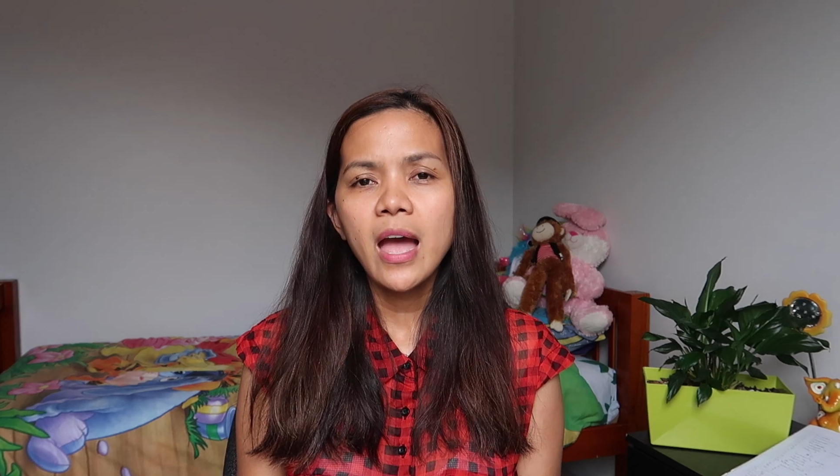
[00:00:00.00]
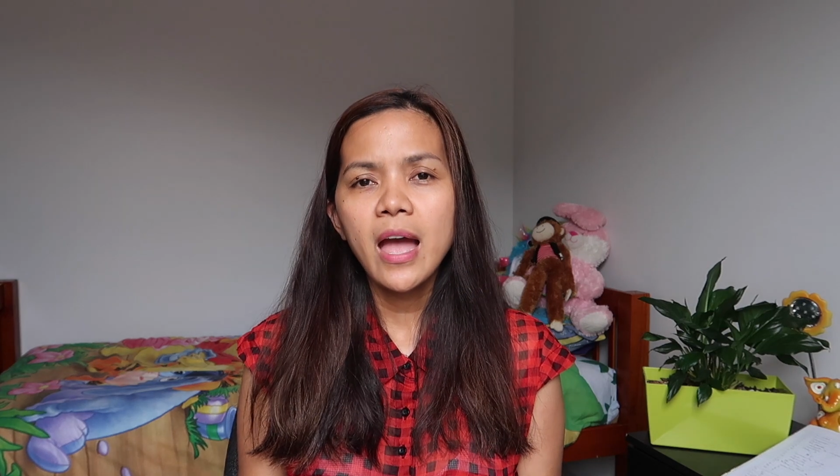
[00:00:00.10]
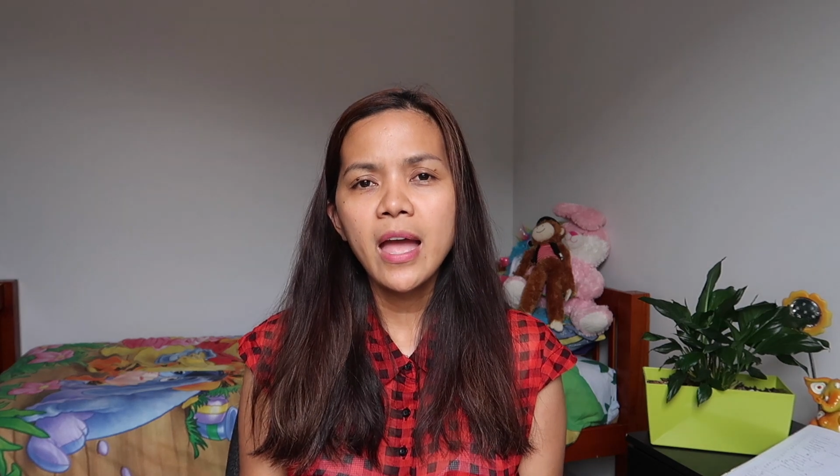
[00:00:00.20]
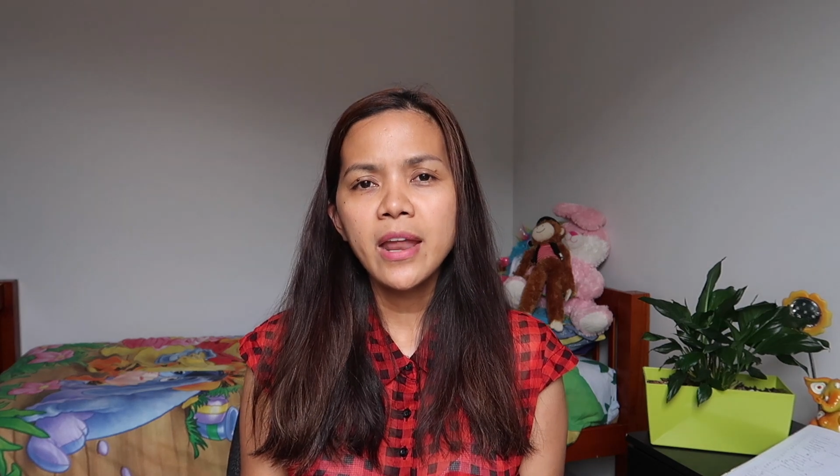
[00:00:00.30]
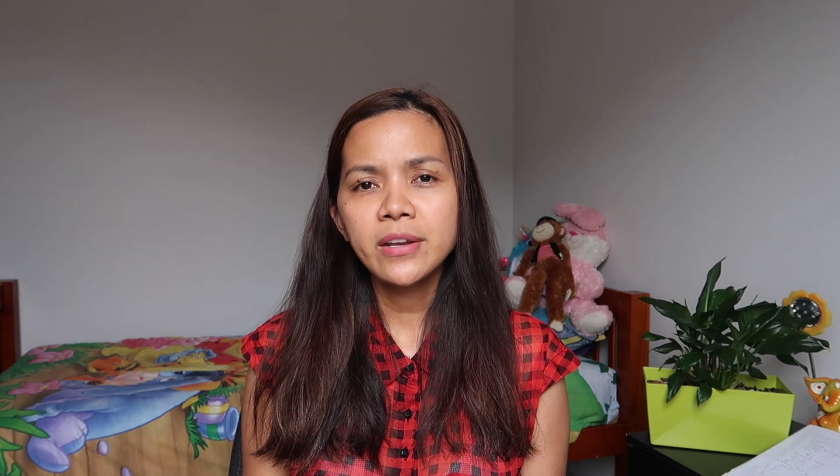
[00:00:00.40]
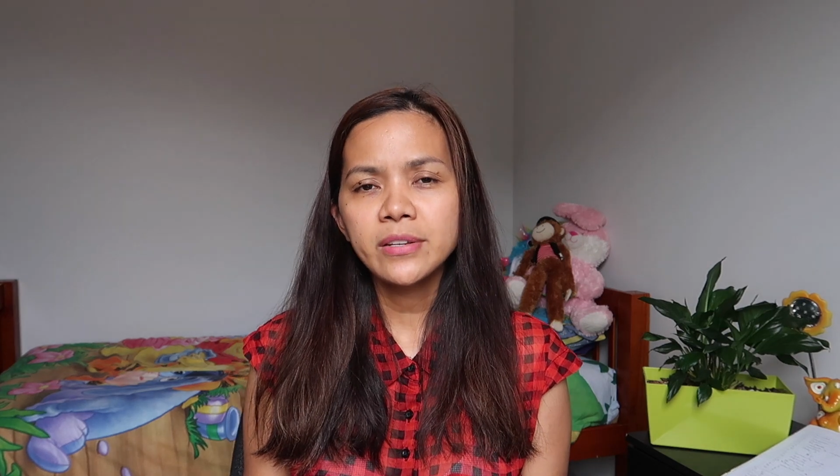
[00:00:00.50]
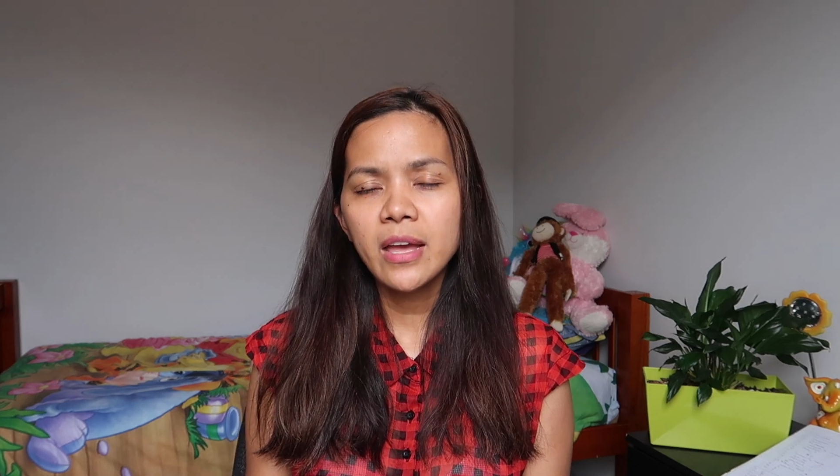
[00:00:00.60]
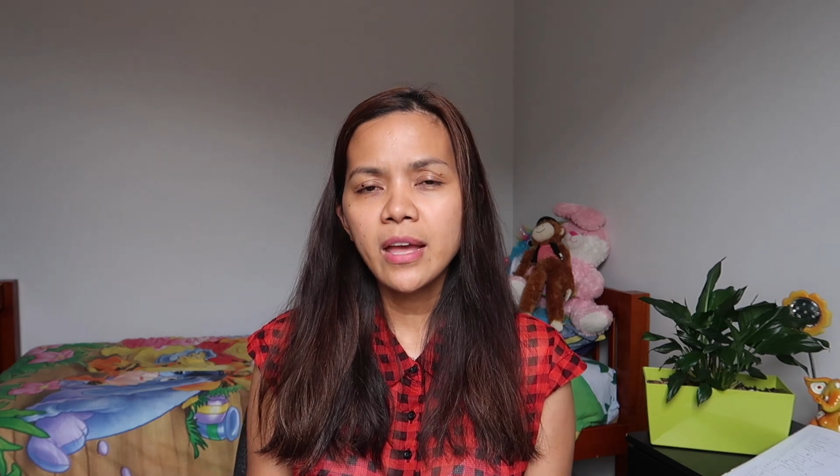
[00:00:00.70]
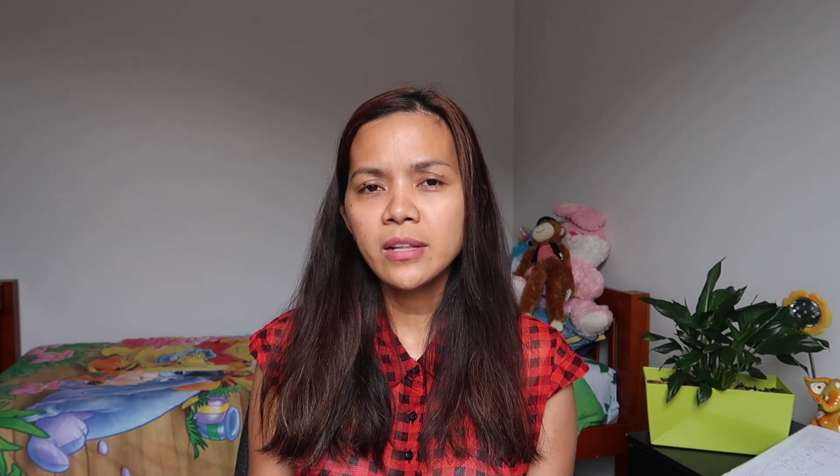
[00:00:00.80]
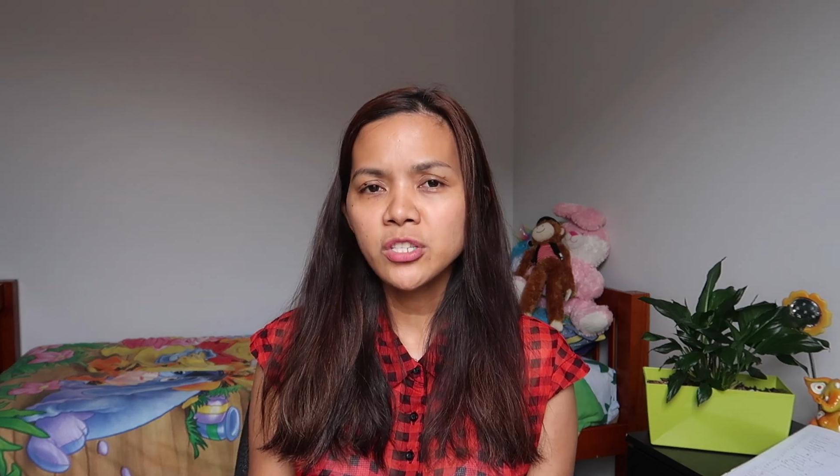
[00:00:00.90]
And
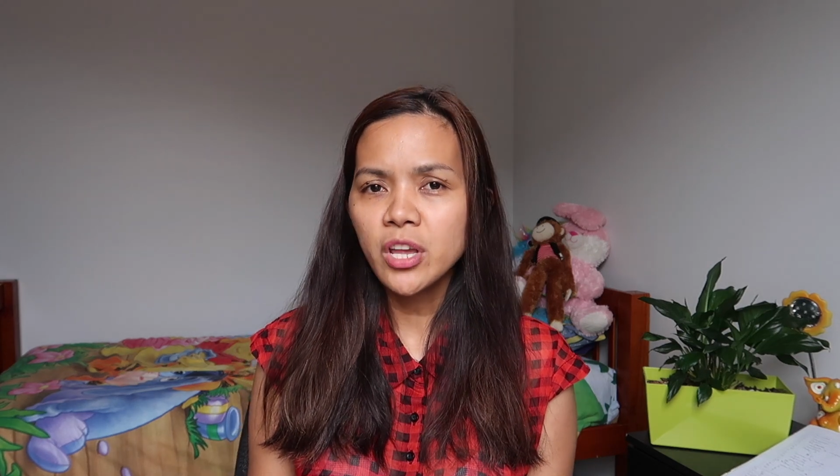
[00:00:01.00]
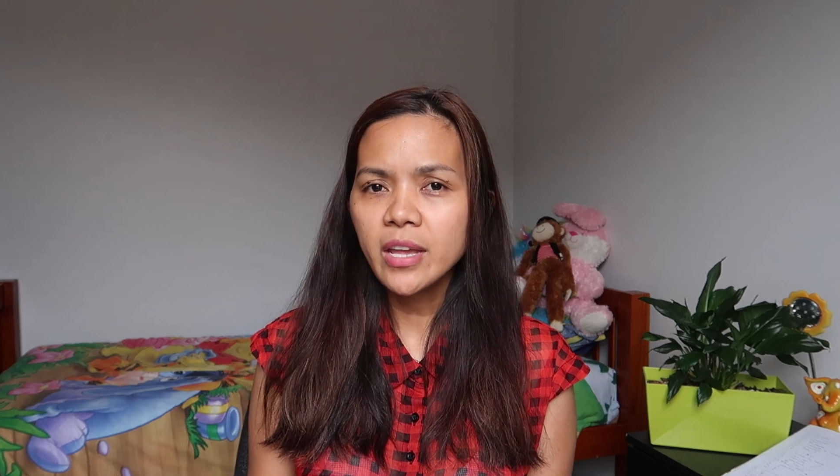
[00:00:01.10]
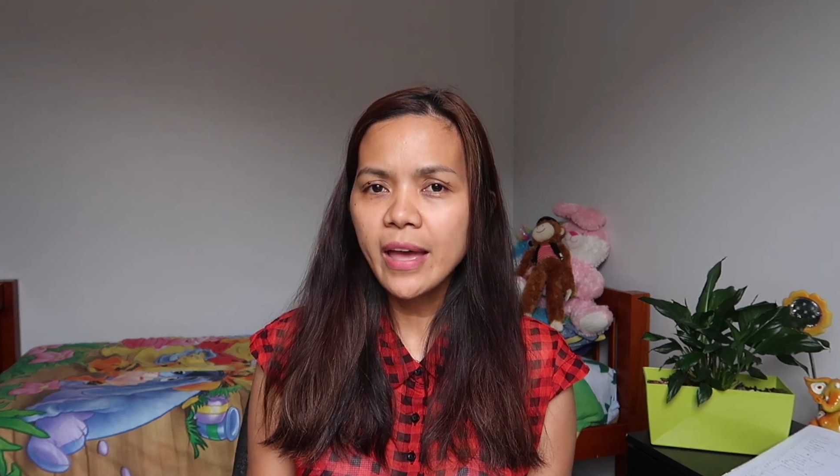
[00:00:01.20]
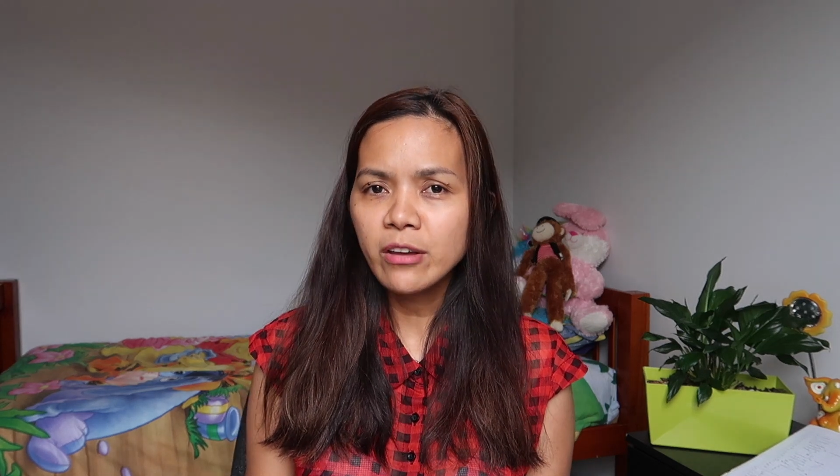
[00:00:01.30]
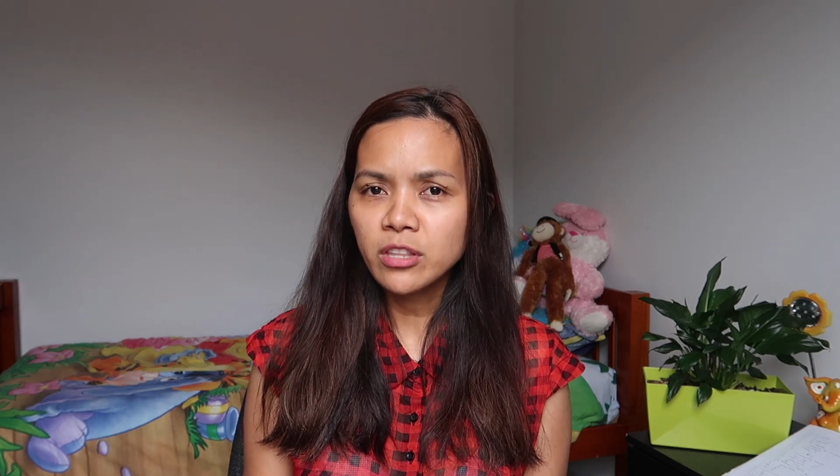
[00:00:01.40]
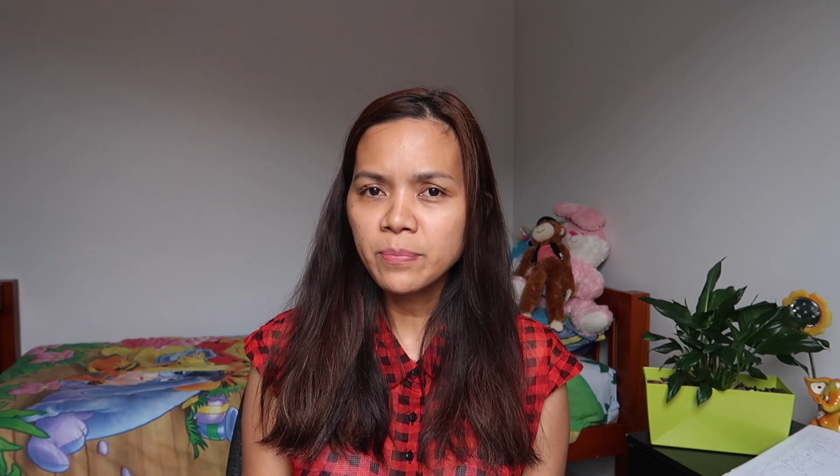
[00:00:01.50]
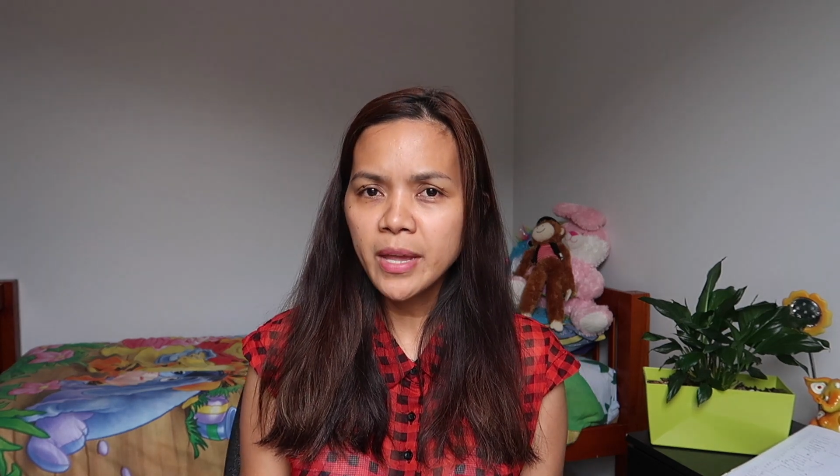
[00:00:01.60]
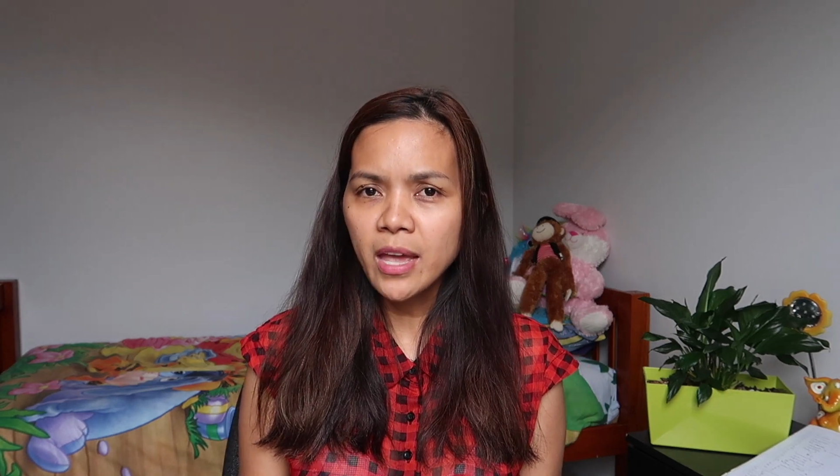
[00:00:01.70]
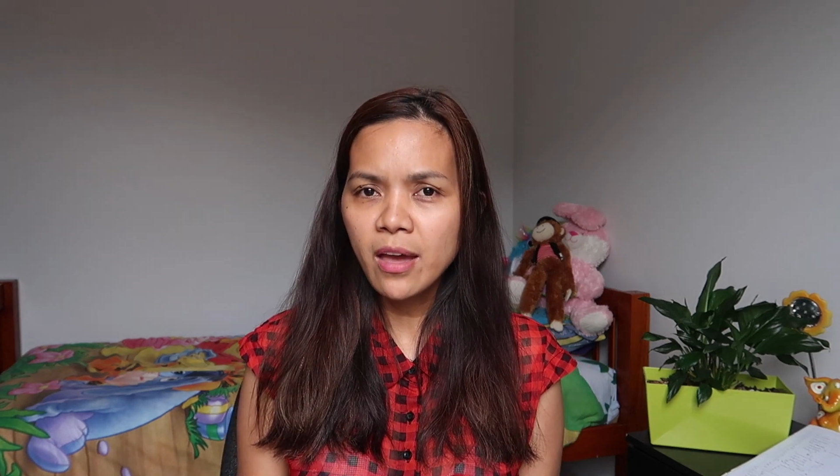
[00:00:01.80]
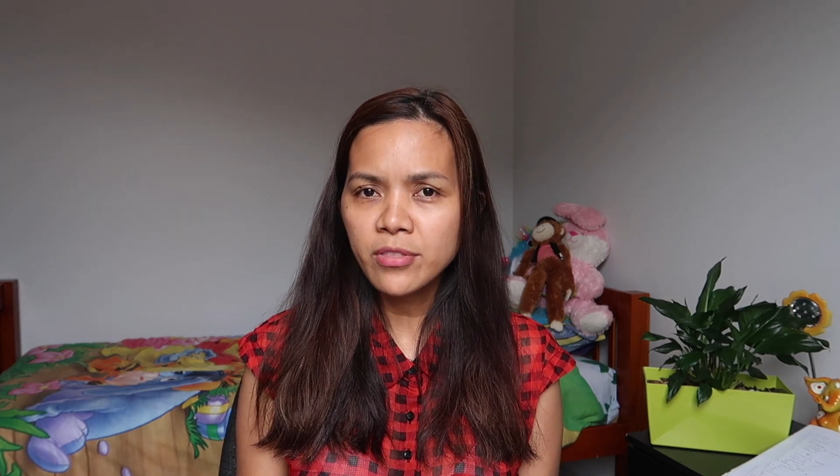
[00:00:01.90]
check out my